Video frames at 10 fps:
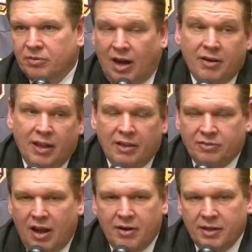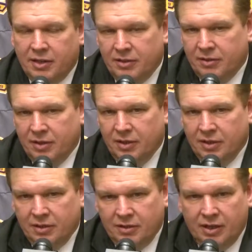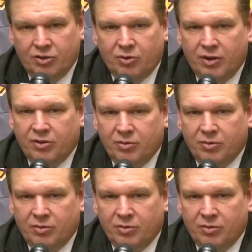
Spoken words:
last Saturday, and then they had a stretch,